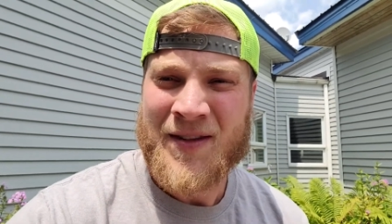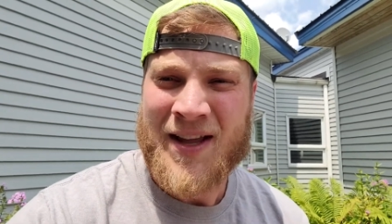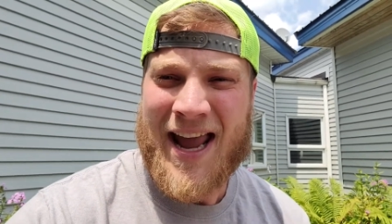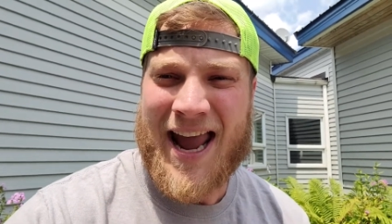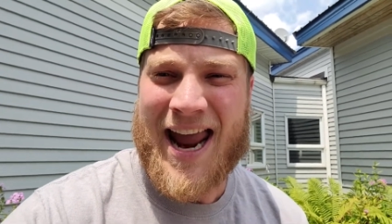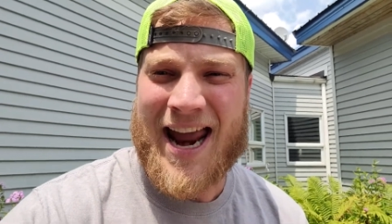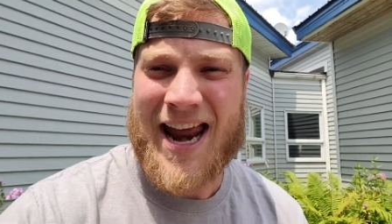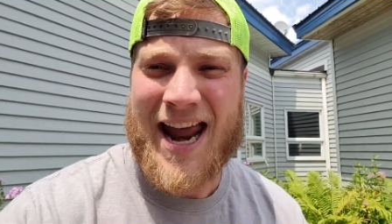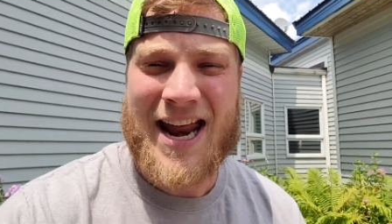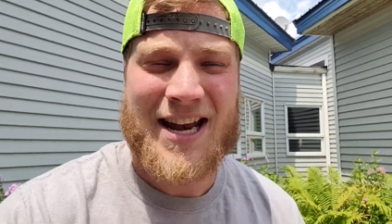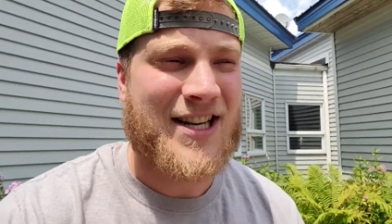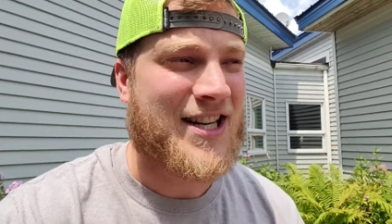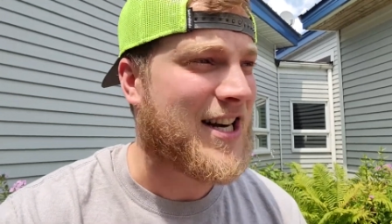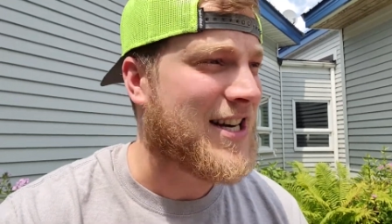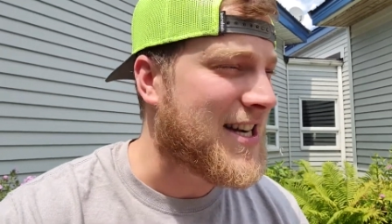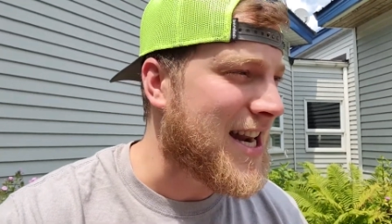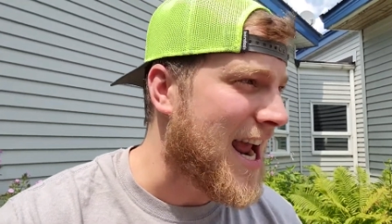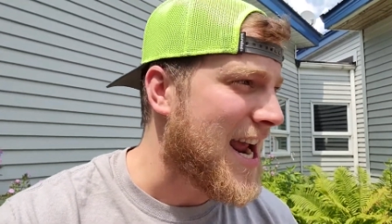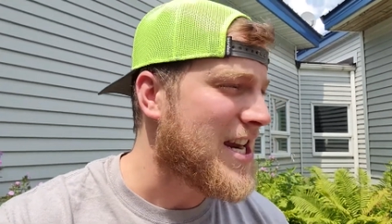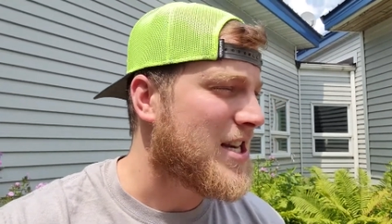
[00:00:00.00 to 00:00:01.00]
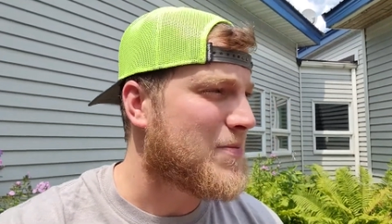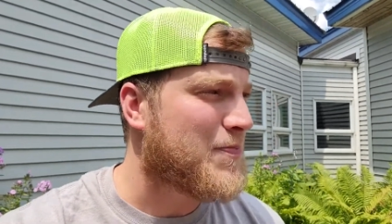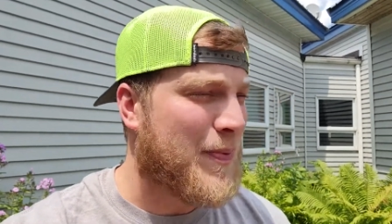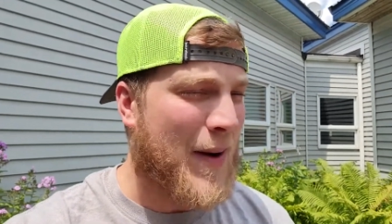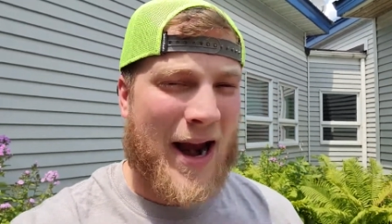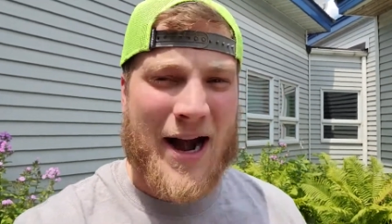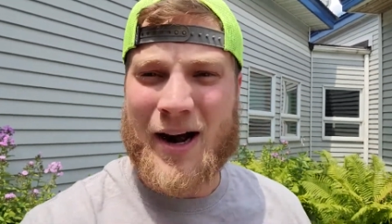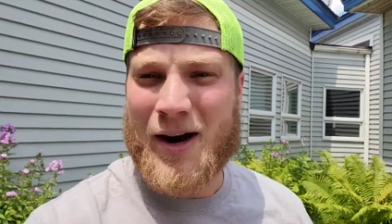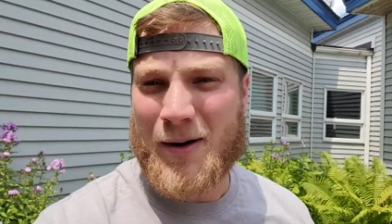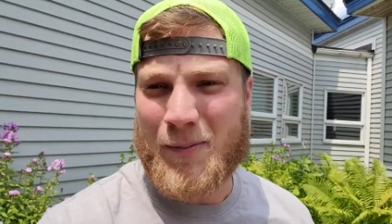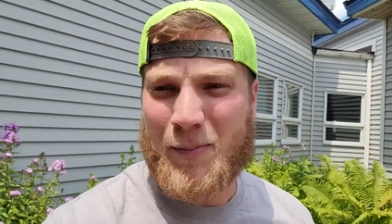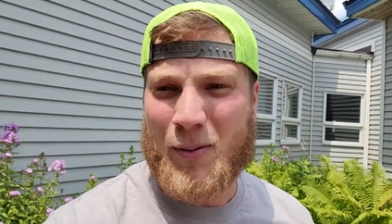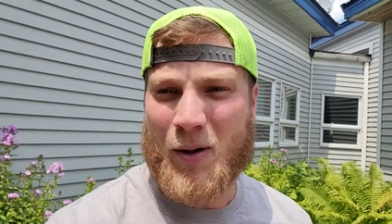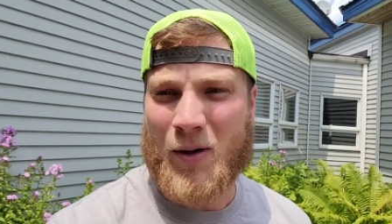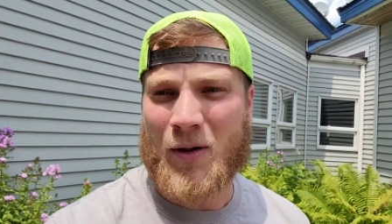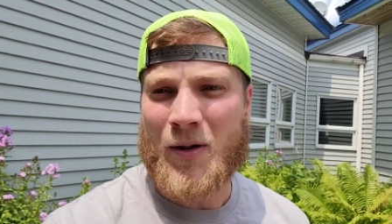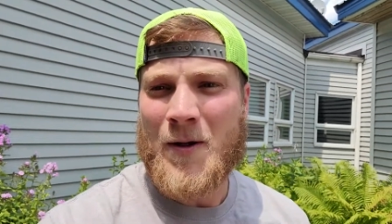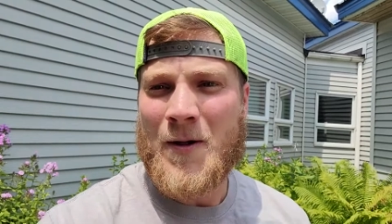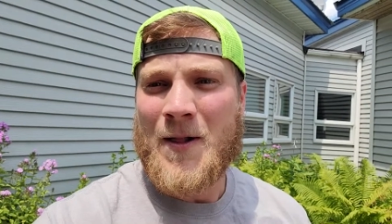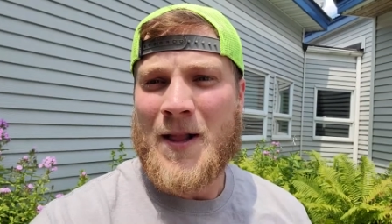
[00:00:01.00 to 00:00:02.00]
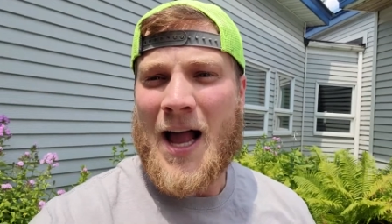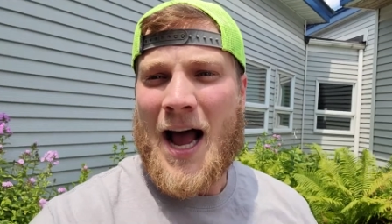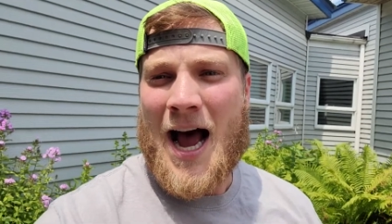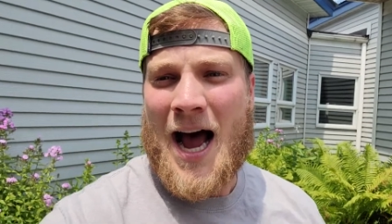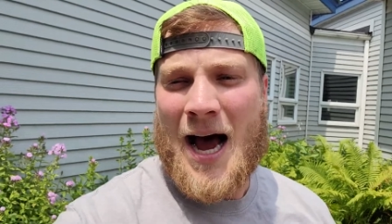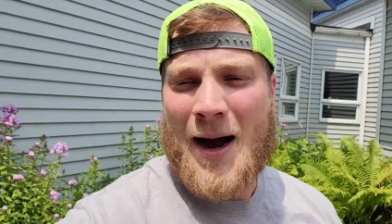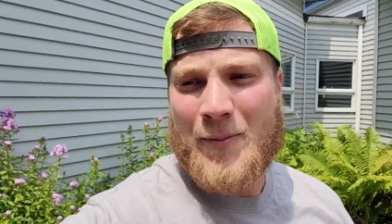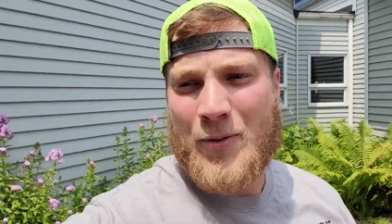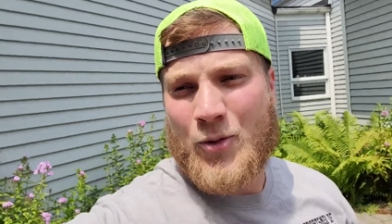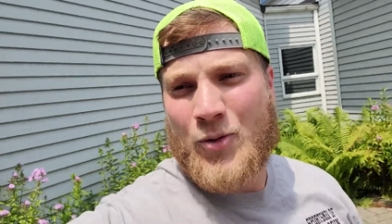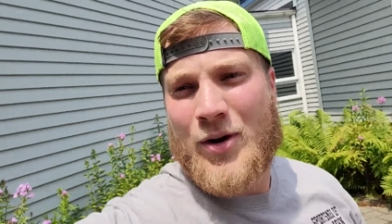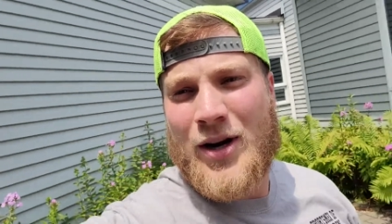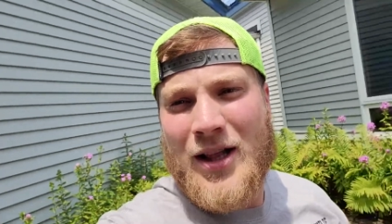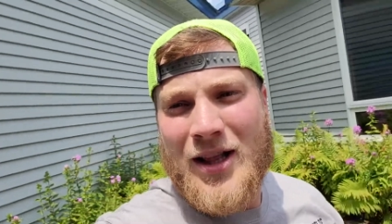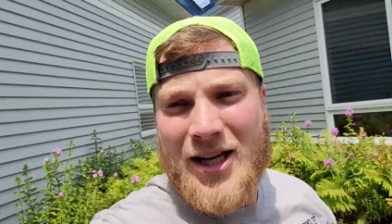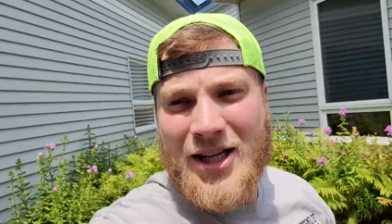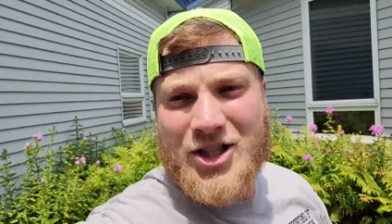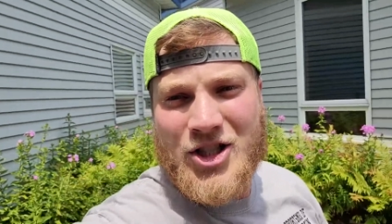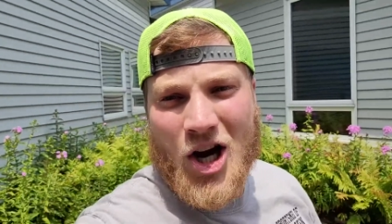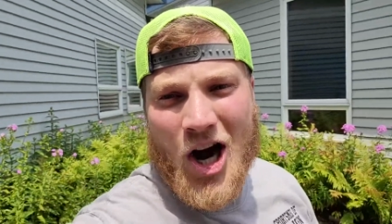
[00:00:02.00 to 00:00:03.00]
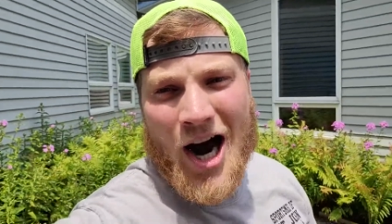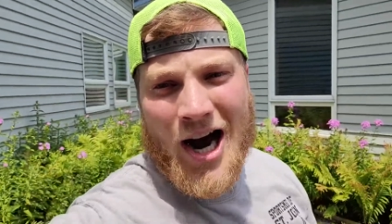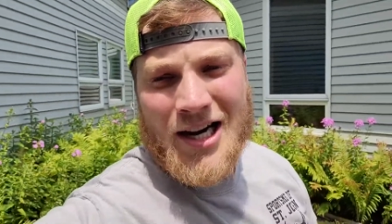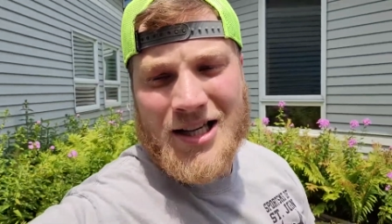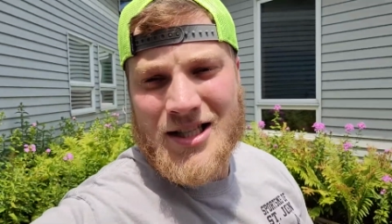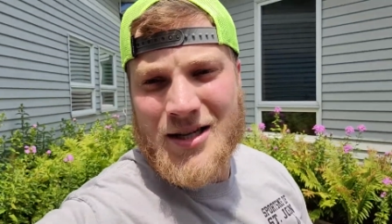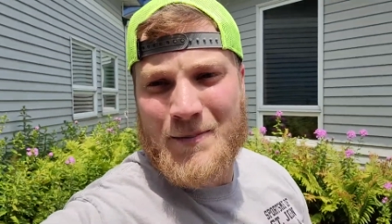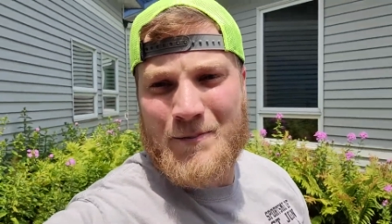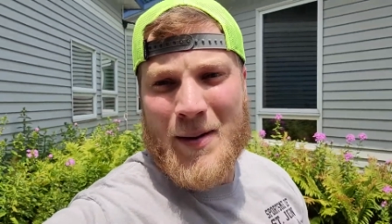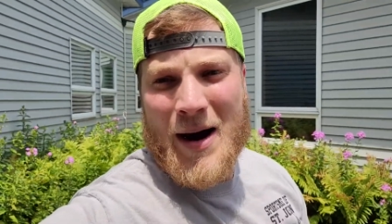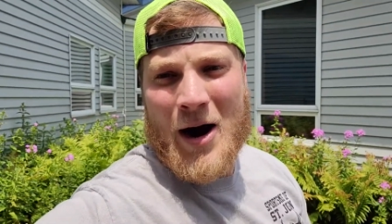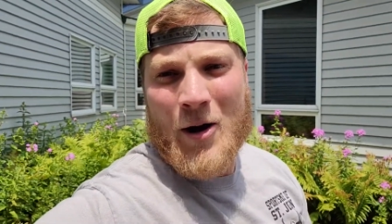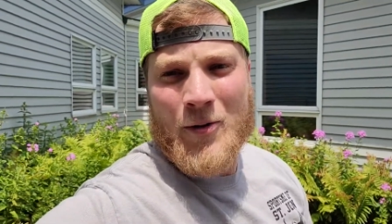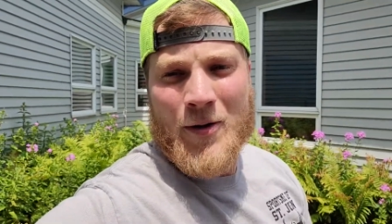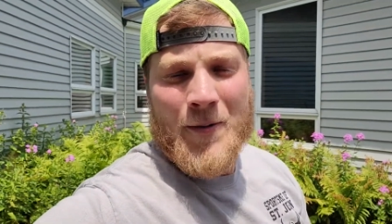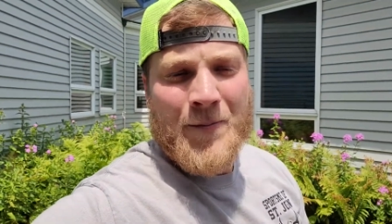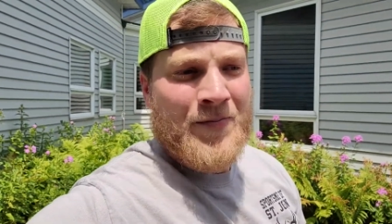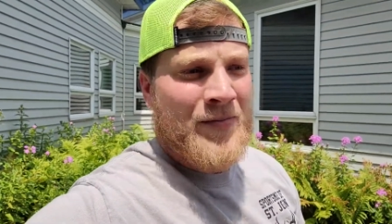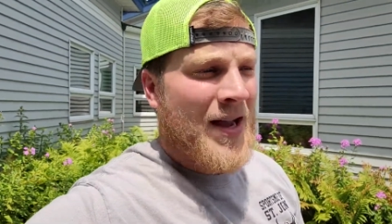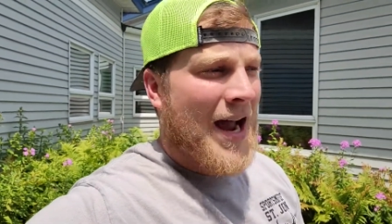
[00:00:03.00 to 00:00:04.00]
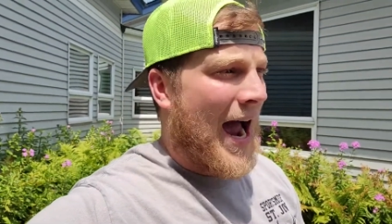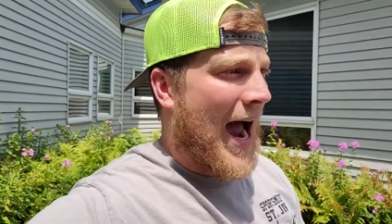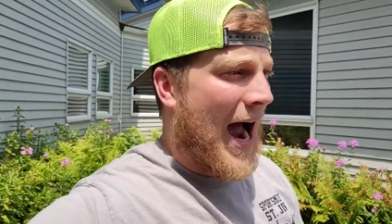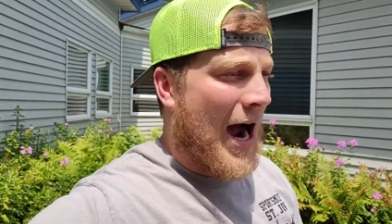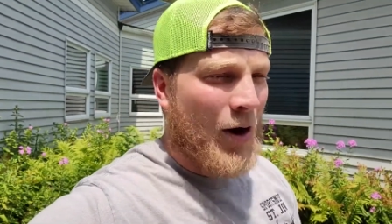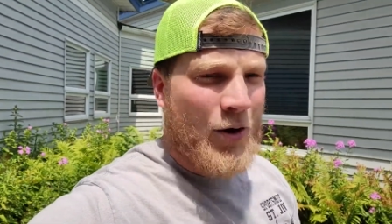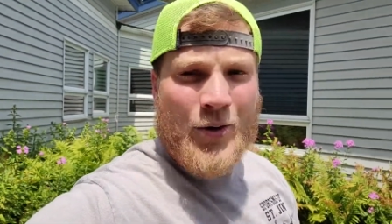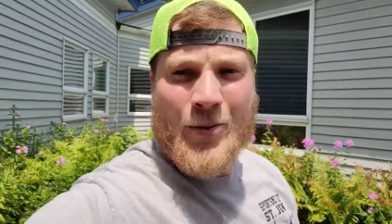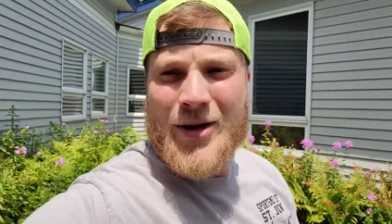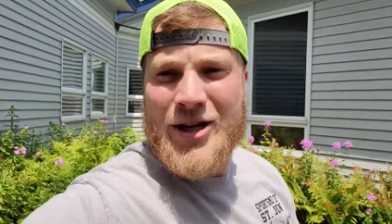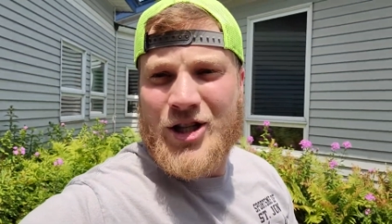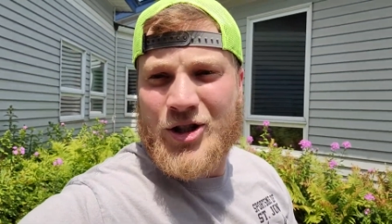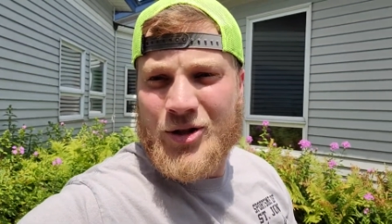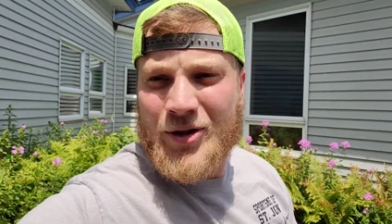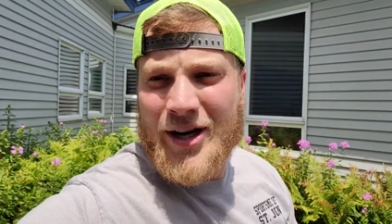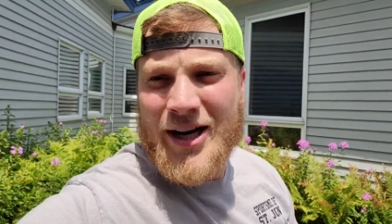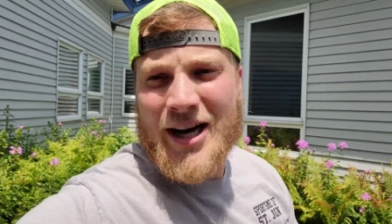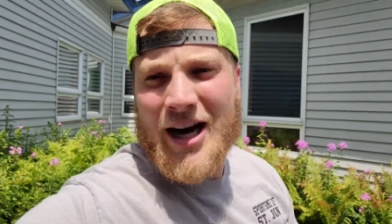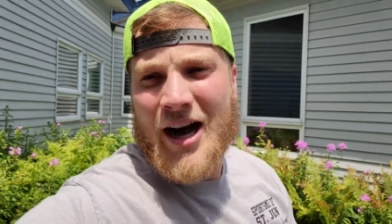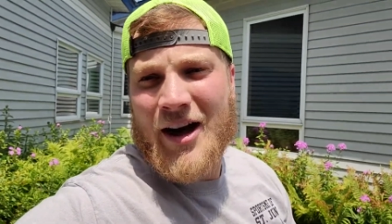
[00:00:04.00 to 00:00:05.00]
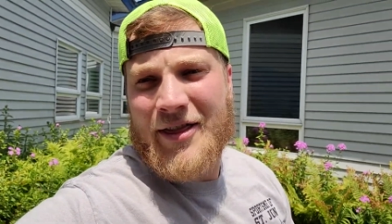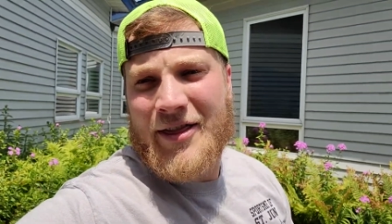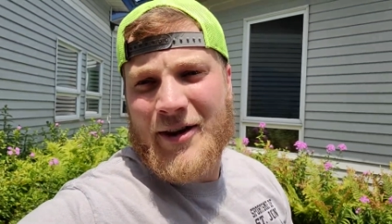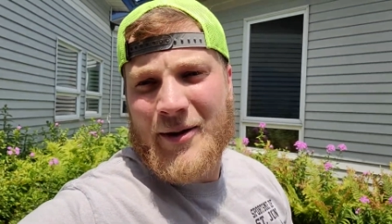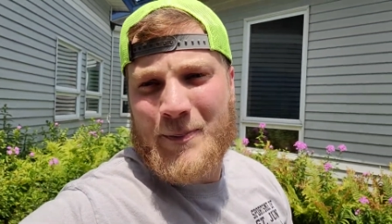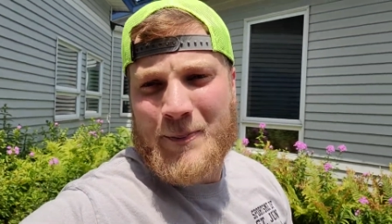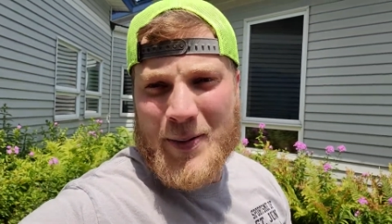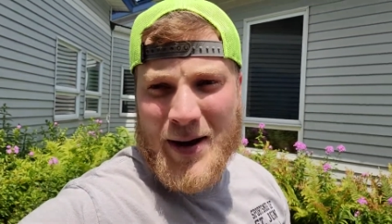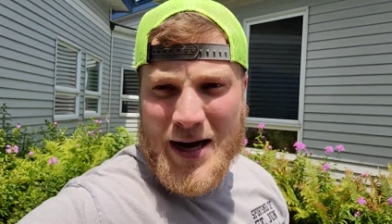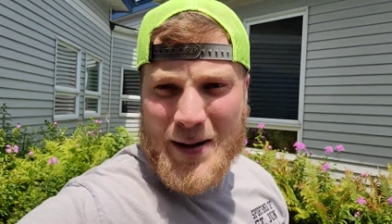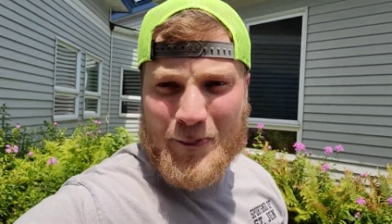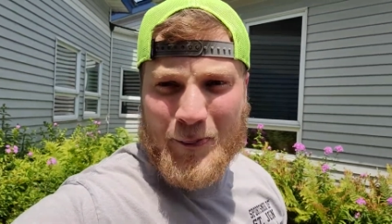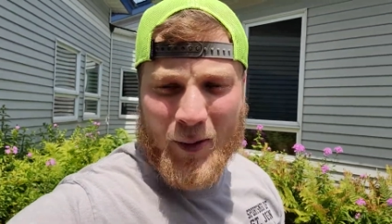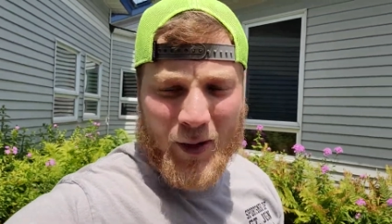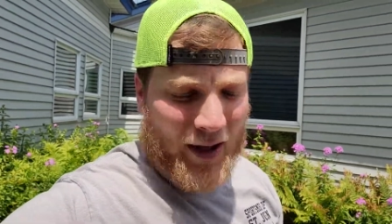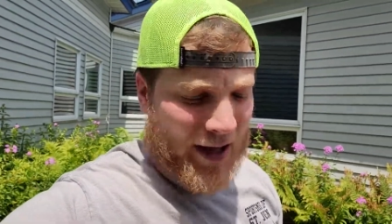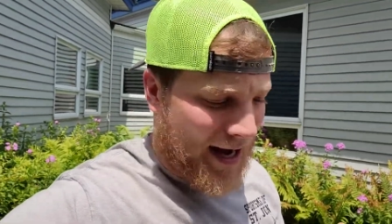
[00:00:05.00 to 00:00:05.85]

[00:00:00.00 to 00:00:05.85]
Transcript: And, and today's parable, um, really talks about how do we treat other people?